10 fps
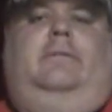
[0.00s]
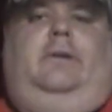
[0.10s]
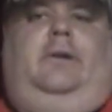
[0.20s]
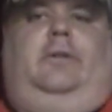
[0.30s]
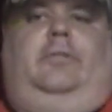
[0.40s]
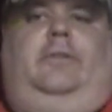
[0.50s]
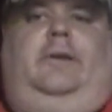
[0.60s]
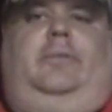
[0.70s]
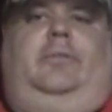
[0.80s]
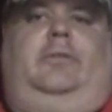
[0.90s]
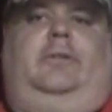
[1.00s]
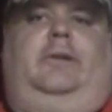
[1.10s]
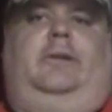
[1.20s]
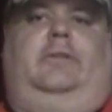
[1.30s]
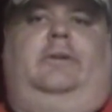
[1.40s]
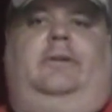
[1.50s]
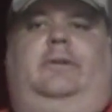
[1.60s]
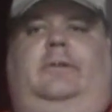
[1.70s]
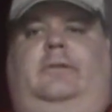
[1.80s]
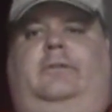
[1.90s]
Calgary Flames to get
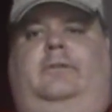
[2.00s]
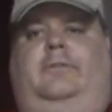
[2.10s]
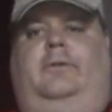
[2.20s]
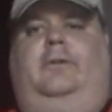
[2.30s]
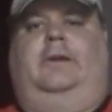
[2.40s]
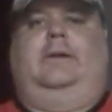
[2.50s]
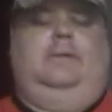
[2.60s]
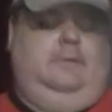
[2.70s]
Tyler Toffoli.